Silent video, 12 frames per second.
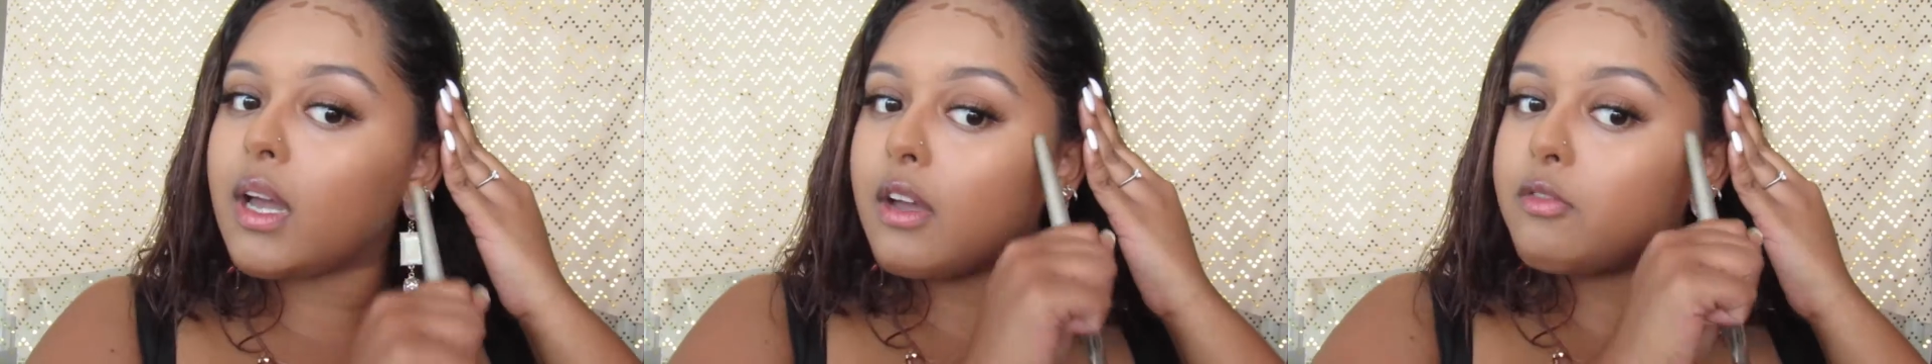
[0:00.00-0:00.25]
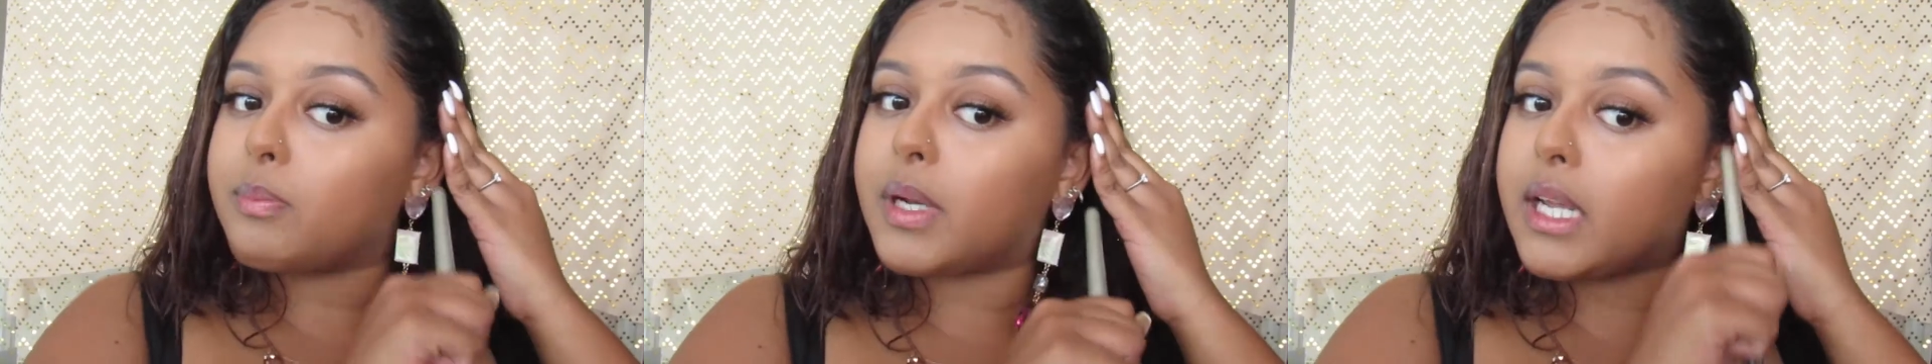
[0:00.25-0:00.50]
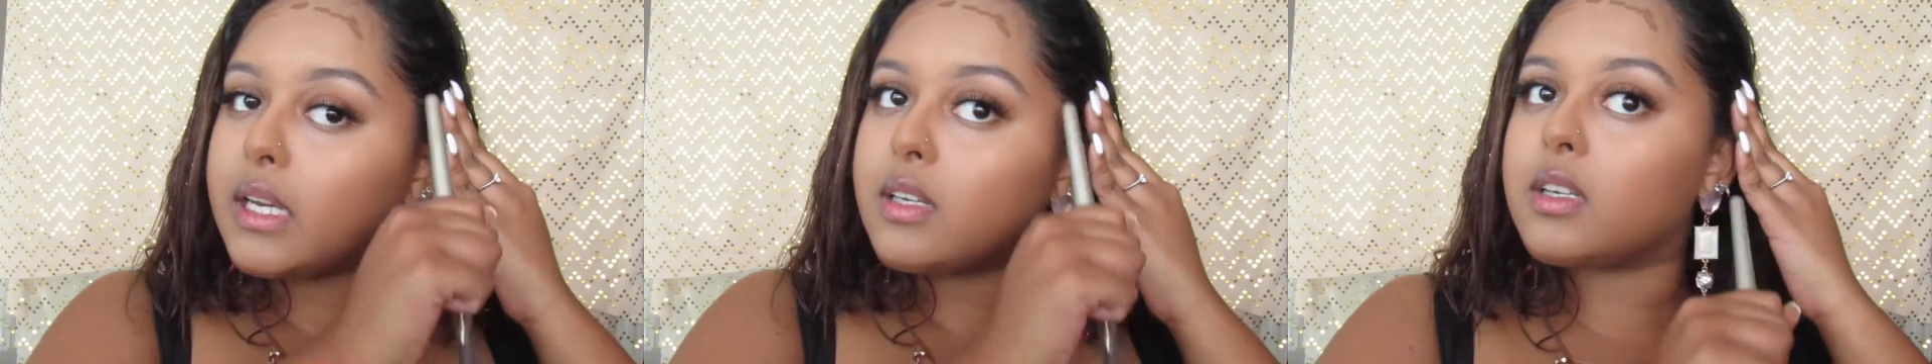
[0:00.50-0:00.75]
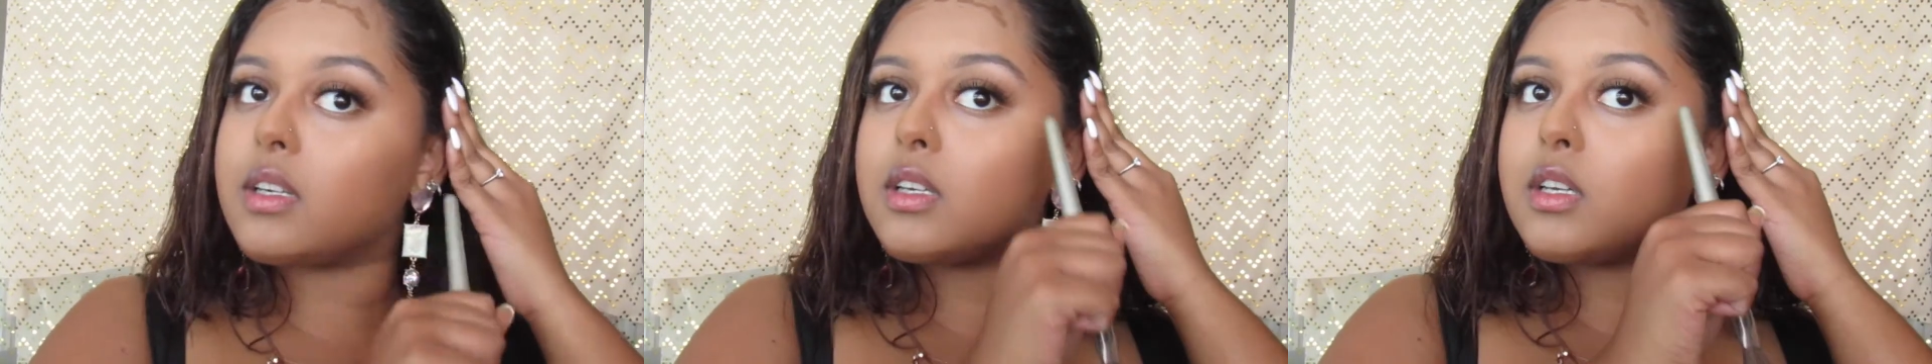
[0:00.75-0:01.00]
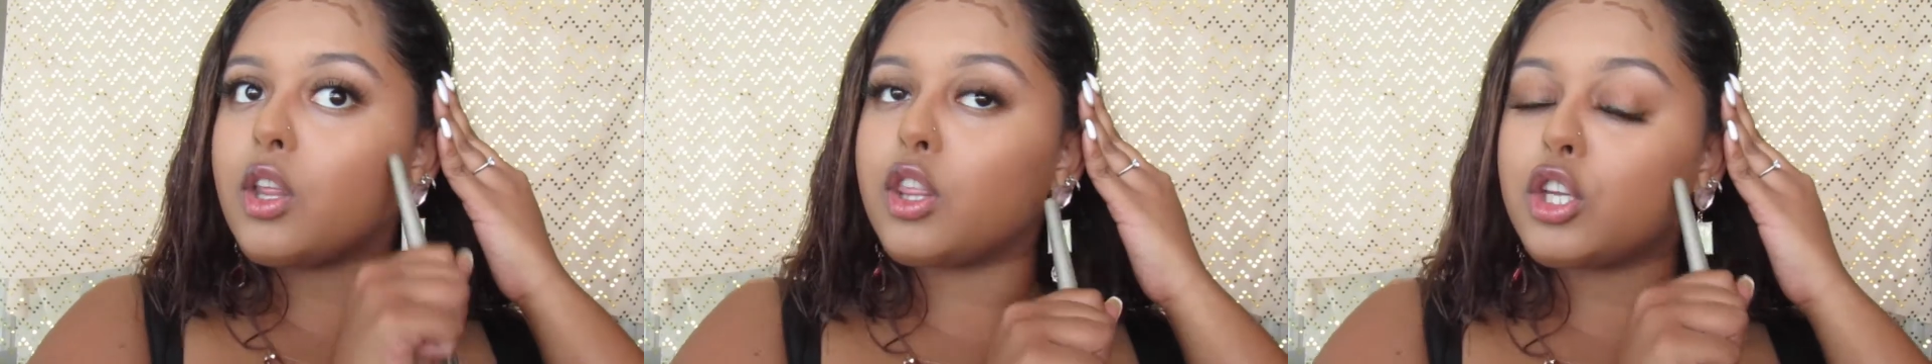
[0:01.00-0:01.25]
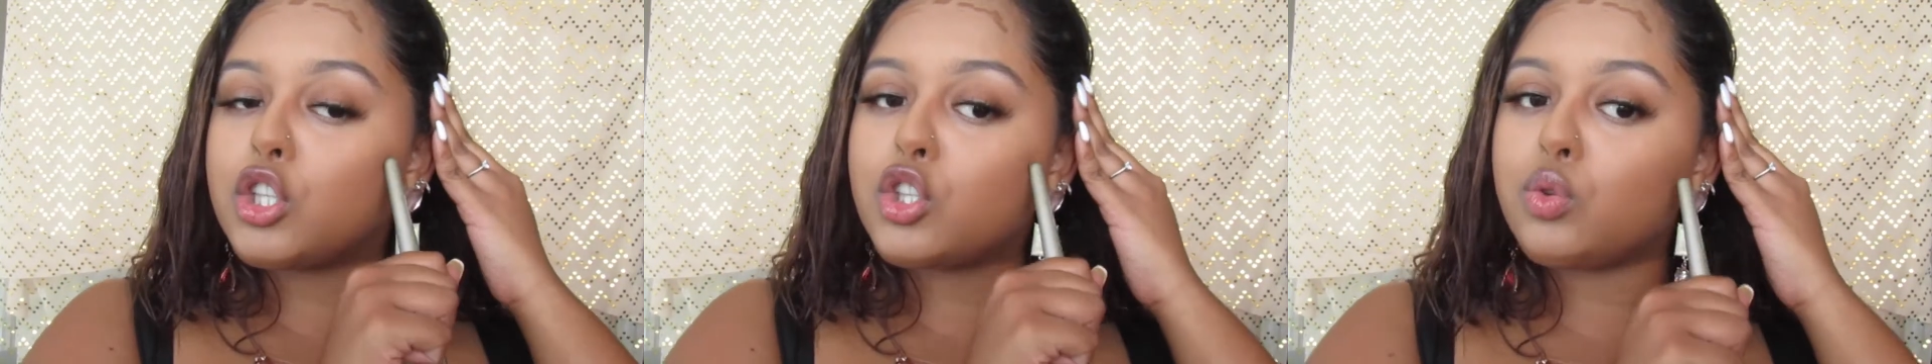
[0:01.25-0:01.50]
I've blended
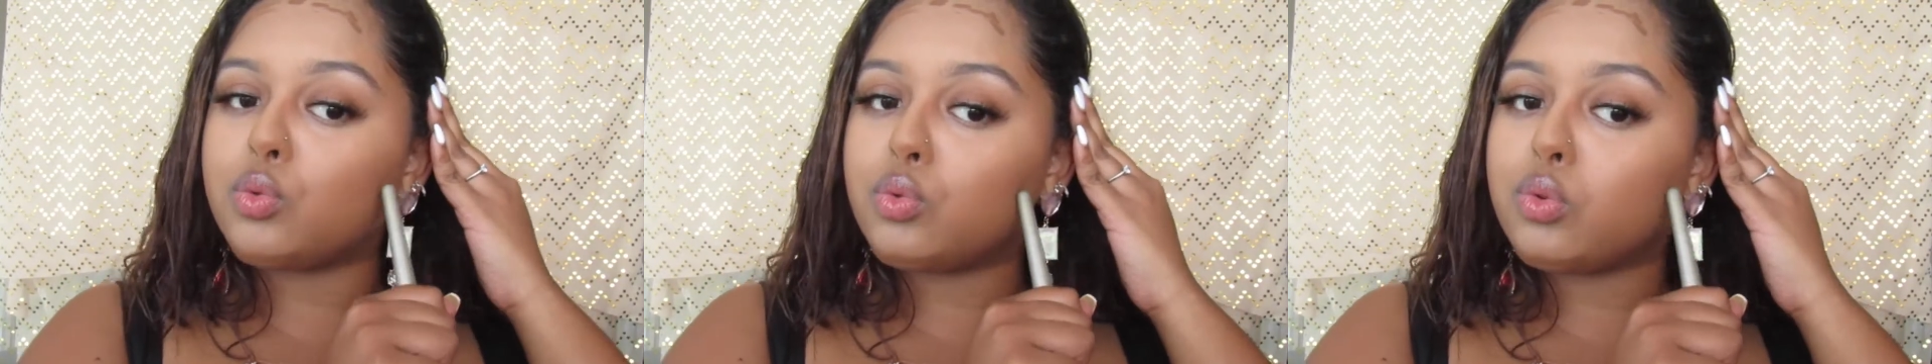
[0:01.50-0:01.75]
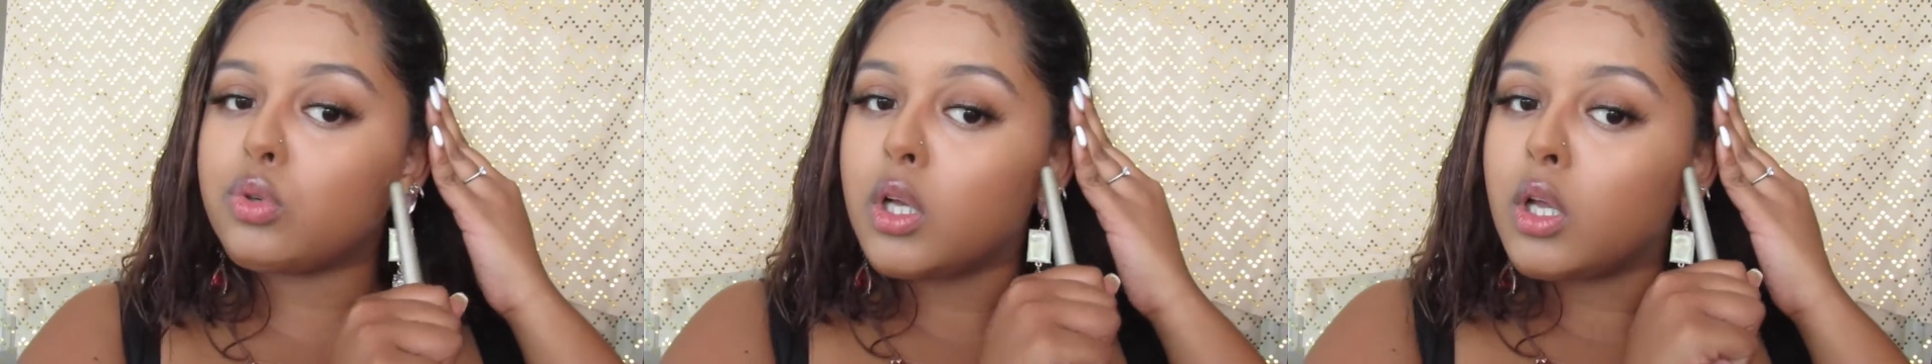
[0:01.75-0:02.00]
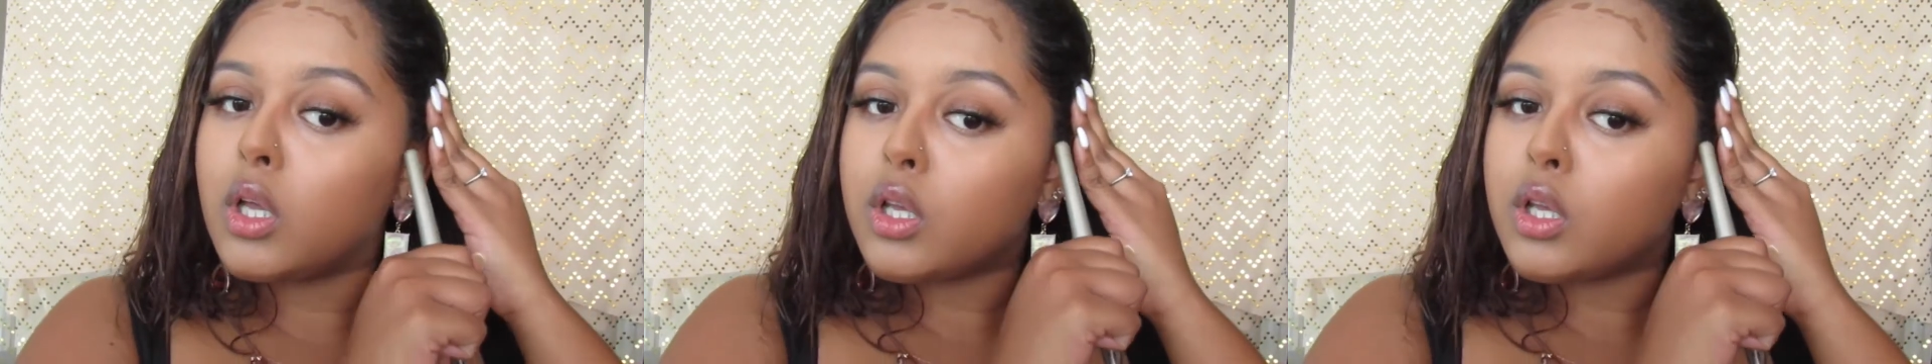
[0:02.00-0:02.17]
the two